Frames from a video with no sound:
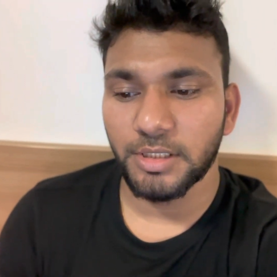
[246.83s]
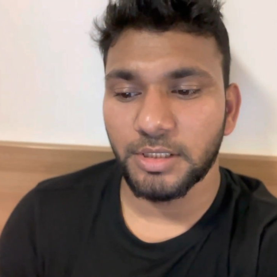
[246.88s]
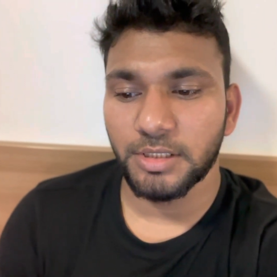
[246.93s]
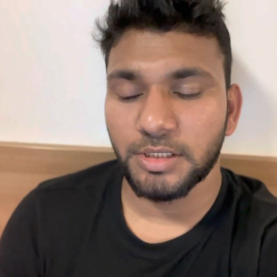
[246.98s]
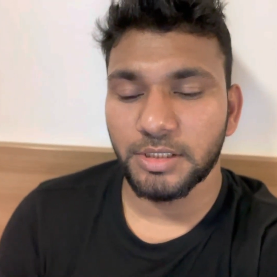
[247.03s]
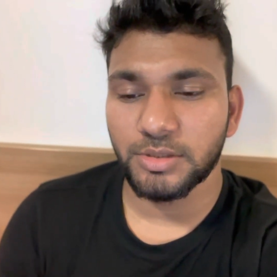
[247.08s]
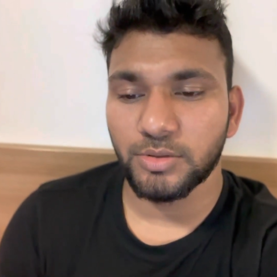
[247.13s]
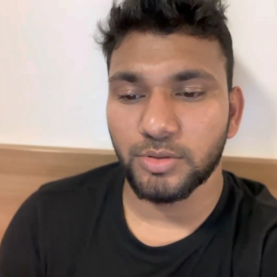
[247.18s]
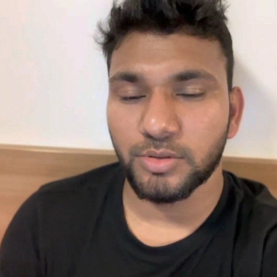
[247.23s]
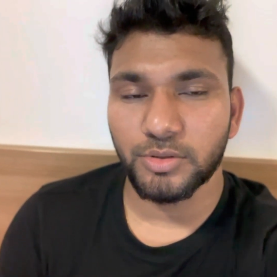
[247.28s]

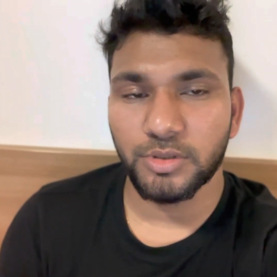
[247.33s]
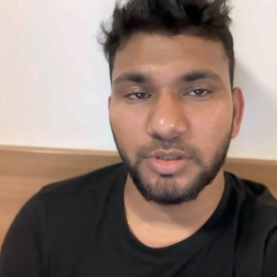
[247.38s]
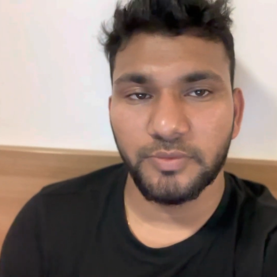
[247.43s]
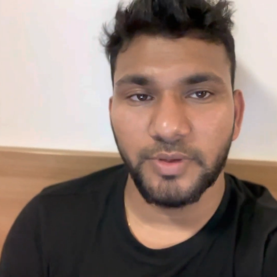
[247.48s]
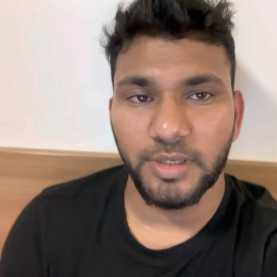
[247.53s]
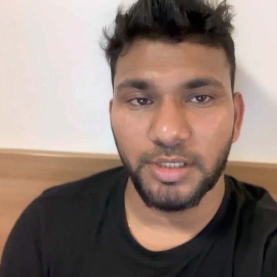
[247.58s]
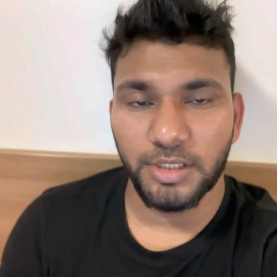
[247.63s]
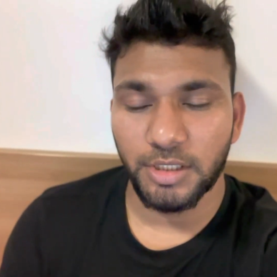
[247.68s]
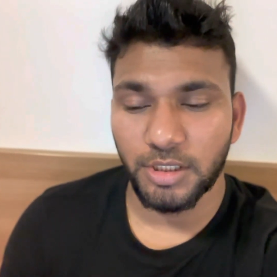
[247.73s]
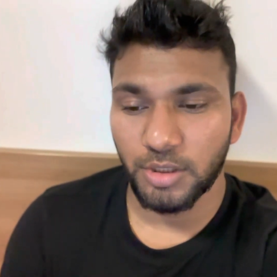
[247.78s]
it is also
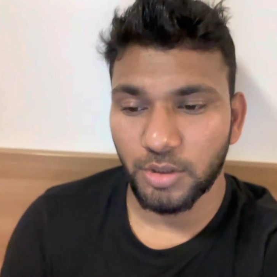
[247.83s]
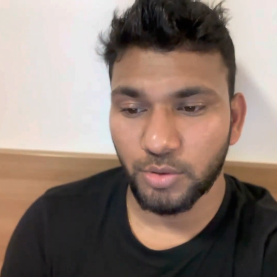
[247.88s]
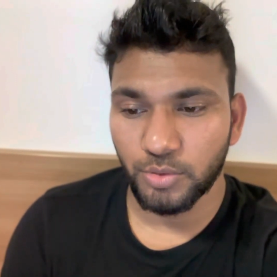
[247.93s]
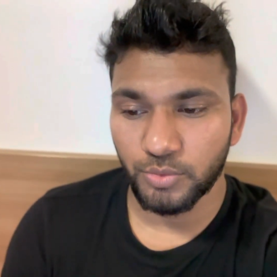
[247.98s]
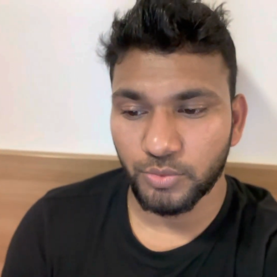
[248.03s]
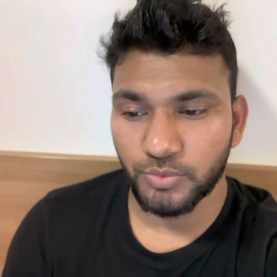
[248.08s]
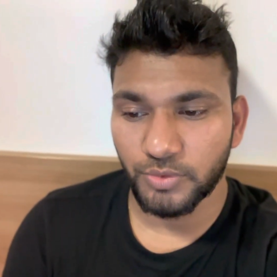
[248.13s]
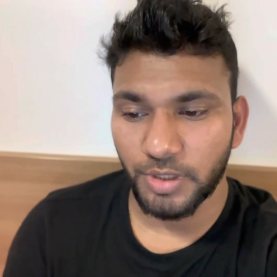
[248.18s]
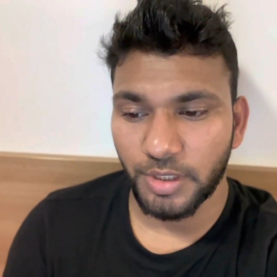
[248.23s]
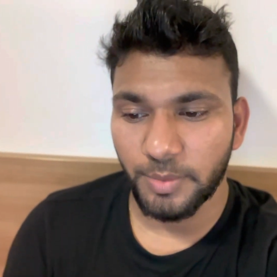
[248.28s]
divided
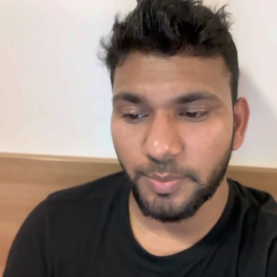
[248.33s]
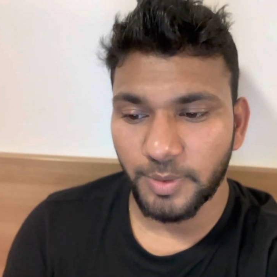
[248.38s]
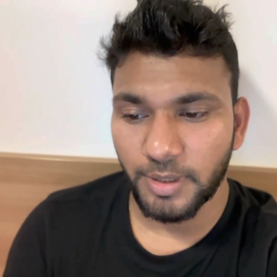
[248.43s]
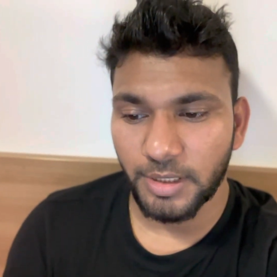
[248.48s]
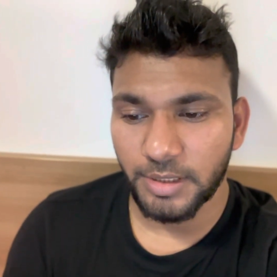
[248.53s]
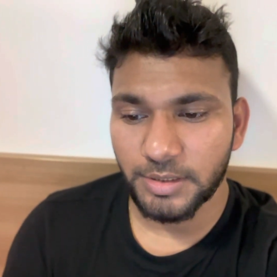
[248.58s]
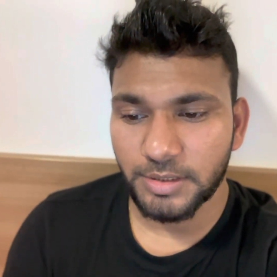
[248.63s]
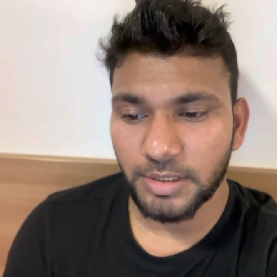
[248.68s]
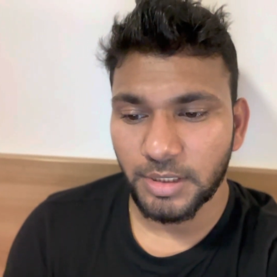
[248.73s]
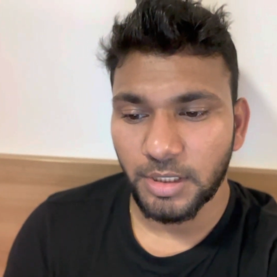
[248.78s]
into three
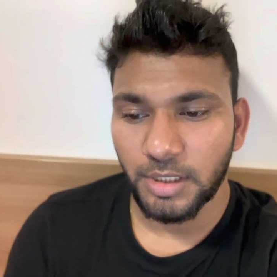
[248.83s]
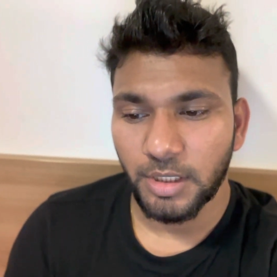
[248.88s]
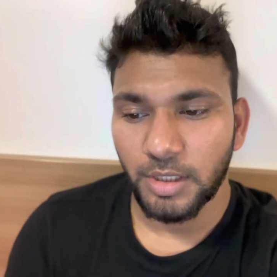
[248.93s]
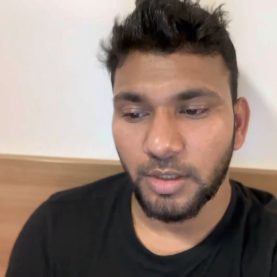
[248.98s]
parts.